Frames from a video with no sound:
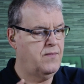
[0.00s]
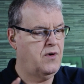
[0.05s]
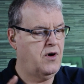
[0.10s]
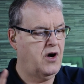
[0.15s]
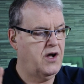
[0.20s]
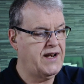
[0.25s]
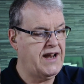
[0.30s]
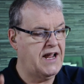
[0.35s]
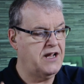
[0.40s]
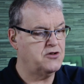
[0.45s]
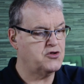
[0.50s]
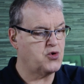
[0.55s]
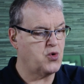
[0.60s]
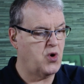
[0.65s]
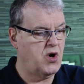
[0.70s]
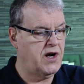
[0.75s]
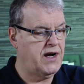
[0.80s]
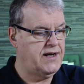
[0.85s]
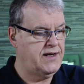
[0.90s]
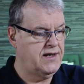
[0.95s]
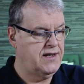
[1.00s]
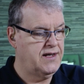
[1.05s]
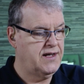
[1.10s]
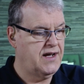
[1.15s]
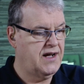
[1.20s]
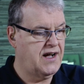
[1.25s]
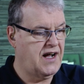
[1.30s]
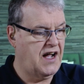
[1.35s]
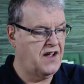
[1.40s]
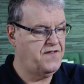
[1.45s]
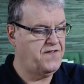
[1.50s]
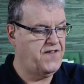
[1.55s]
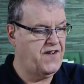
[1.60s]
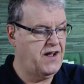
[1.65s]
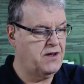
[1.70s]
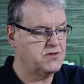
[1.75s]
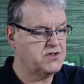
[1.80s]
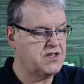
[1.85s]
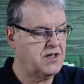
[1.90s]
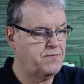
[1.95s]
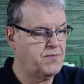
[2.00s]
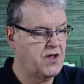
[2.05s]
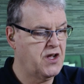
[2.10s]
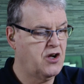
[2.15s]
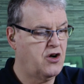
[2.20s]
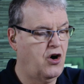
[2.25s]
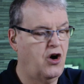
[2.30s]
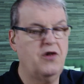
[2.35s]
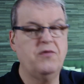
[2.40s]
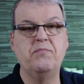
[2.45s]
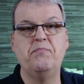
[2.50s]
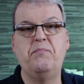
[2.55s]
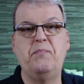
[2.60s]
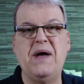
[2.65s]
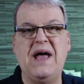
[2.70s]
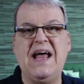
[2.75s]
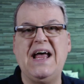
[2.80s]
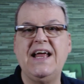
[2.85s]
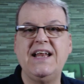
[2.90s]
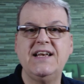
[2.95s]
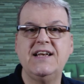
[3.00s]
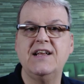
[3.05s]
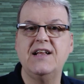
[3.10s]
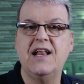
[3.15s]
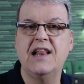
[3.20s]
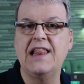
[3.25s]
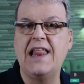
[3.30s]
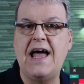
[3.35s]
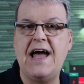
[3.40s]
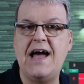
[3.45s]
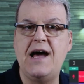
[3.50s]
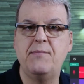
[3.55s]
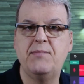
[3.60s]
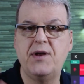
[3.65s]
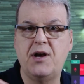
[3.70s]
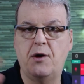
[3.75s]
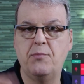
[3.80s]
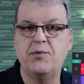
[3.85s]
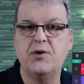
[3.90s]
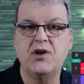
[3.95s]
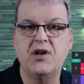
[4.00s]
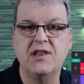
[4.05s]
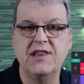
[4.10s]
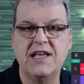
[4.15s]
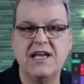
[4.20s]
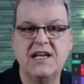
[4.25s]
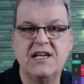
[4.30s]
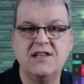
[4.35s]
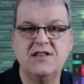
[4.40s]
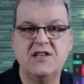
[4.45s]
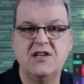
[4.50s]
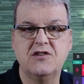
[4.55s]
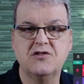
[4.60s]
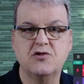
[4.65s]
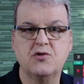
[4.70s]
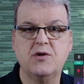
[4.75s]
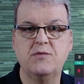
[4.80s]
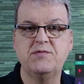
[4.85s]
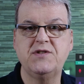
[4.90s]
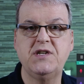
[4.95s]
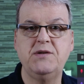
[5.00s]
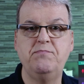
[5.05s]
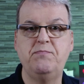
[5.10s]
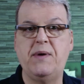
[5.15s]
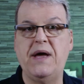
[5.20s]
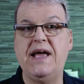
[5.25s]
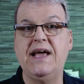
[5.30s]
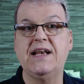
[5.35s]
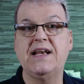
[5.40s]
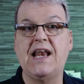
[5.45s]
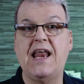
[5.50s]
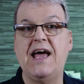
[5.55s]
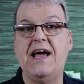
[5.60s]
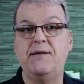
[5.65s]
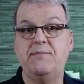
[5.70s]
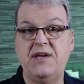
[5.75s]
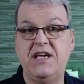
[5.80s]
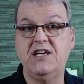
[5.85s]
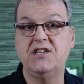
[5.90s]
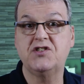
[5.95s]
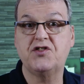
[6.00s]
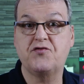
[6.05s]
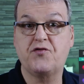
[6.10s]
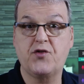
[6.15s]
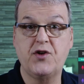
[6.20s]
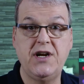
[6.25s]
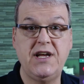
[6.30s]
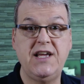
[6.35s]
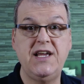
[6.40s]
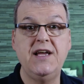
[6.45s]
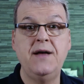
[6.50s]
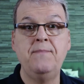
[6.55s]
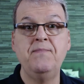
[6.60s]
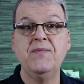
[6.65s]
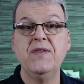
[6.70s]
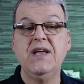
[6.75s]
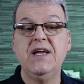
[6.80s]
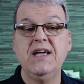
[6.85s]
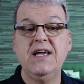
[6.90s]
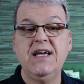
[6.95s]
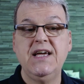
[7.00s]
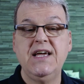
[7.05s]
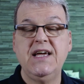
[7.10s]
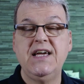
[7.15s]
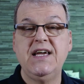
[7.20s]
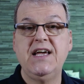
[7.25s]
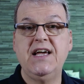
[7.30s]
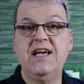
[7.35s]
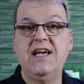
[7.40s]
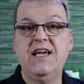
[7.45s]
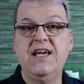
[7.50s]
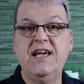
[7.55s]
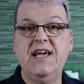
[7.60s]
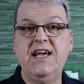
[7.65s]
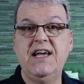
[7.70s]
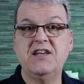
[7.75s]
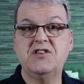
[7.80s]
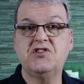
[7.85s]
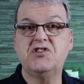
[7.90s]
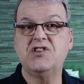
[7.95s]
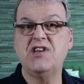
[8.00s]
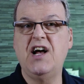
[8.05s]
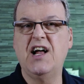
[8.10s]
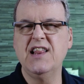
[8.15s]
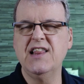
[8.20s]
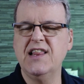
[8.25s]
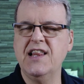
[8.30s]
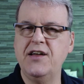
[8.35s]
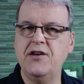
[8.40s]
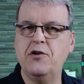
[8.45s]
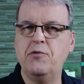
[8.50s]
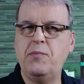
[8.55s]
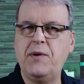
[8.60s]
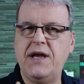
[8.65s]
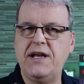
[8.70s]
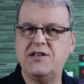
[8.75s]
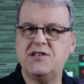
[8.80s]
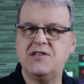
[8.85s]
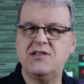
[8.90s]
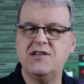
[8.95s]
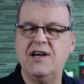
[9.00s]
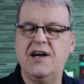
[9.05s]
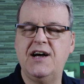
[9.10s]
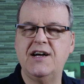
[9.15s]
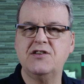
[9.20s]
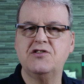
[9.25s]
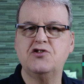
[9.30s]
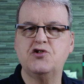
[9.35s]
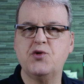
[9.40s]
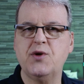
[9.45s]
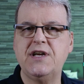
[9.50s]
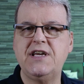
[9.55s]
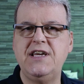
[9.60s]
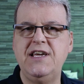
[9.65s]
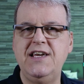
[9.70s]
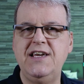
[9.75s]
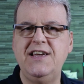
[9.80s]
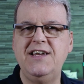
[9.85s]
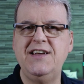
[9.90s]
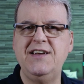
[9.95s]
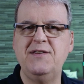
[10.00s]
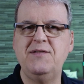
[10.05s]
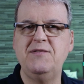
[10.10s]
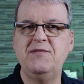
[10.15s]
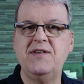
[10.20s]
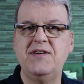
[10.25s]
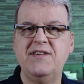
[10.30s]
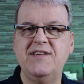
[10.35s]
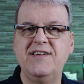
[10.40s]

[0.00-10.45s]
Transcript: Android, I found something called Band Lab, and I'll put a link in the description. Band Lab is free. It's a little bit tricky.